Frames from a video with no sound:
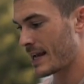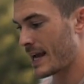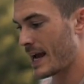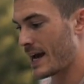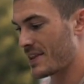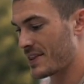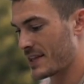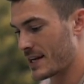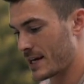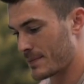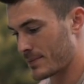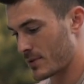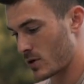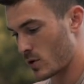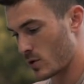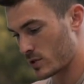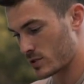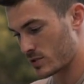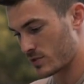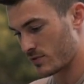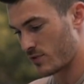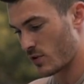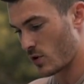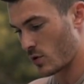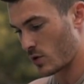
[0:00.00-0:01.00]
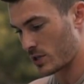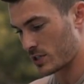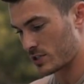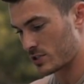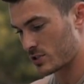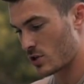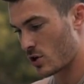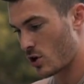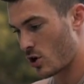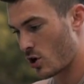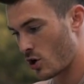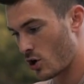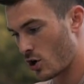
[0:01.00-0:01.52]
and then I'm going to
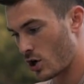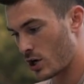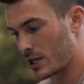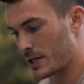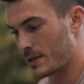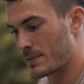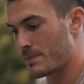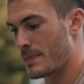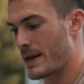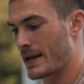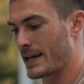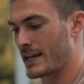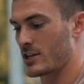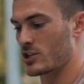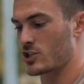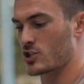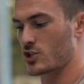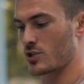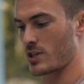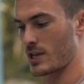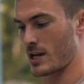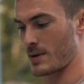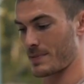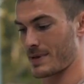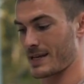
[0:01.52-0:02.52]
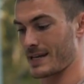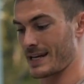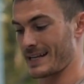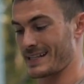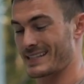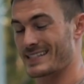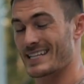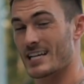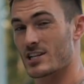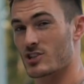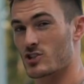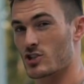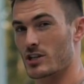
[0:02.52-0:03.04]
focus on making sure that I'm getting
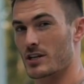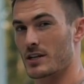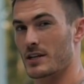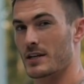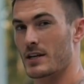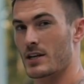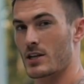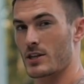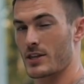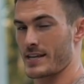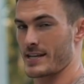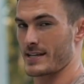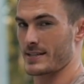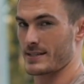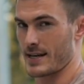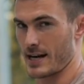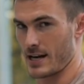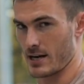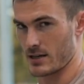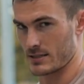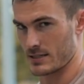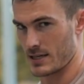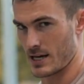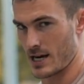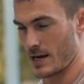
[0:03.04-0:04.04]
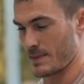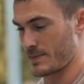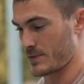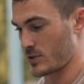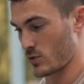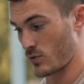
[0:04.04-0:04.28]
tension the entire time.